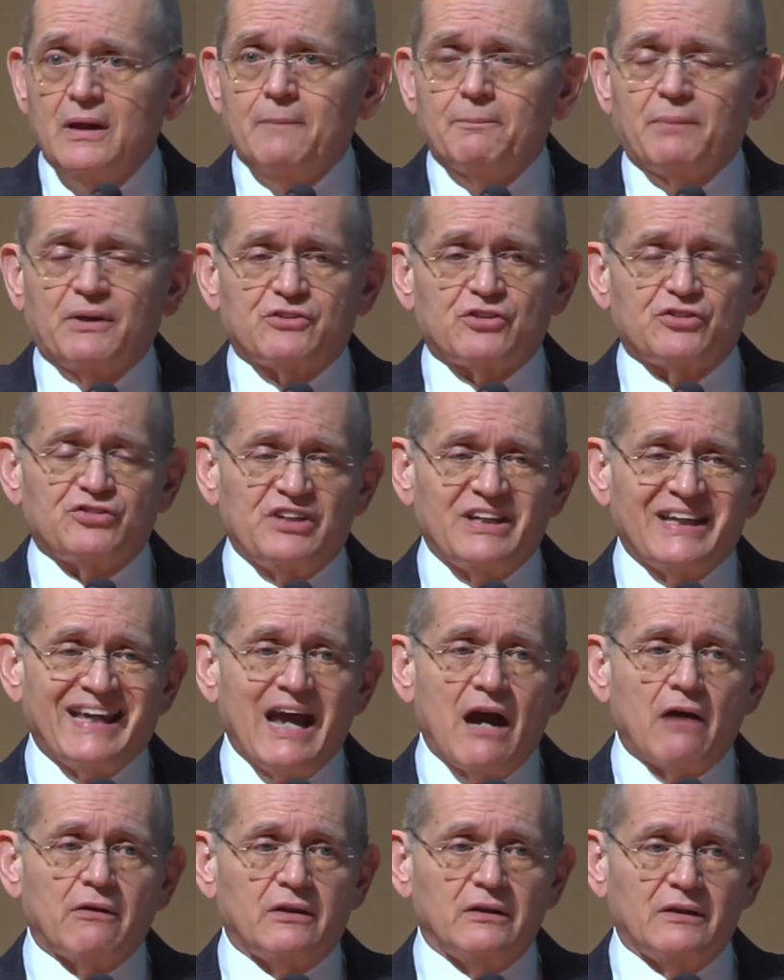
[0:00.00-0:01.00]
But just in
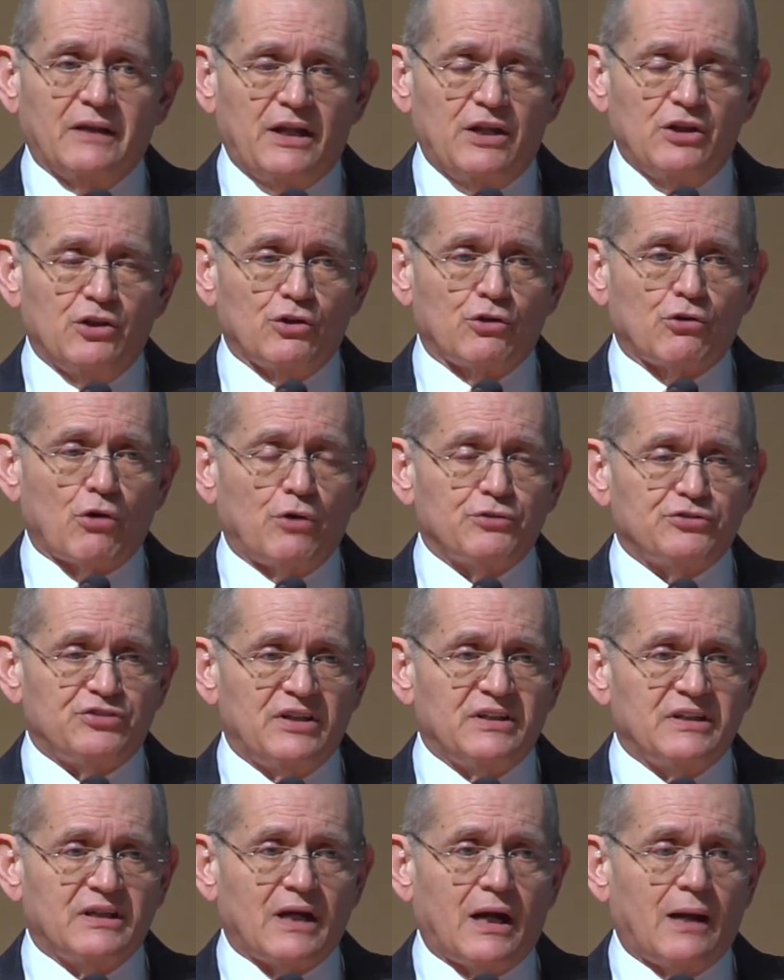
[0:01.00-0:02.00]
calculating your gross
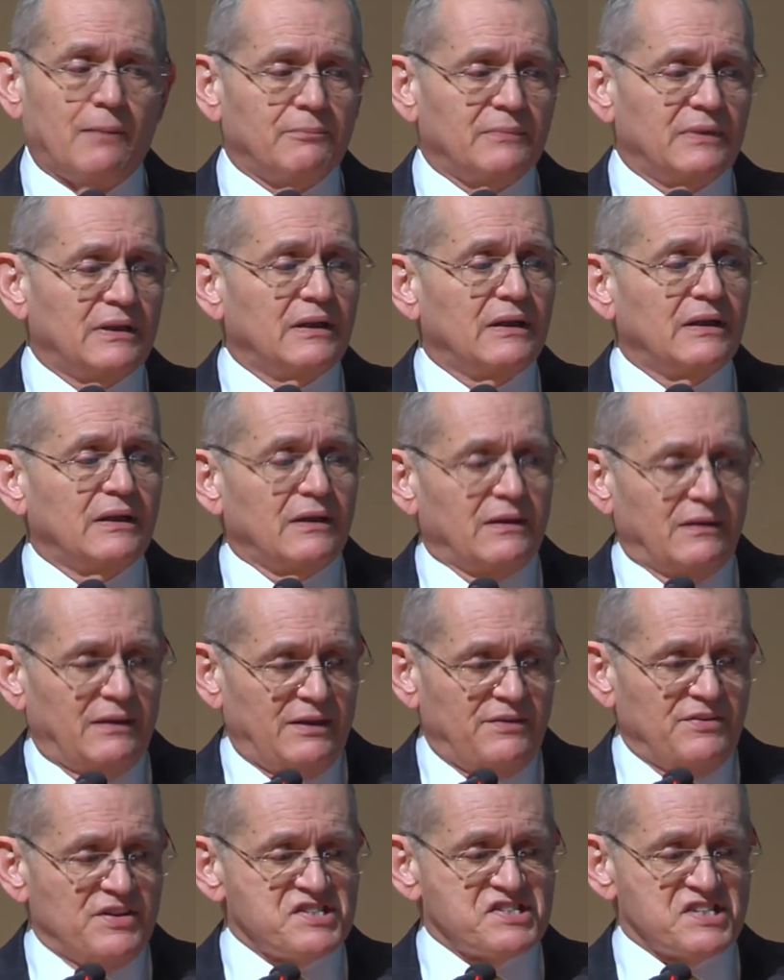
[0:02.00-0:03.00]
income,
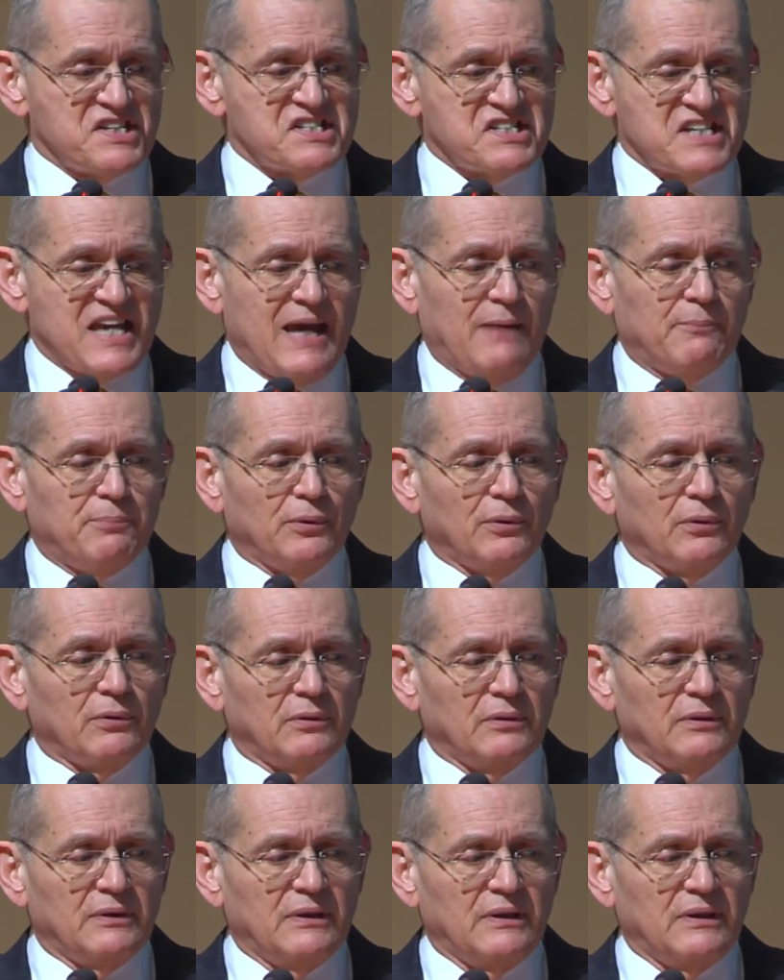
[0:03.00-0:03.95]
in this example,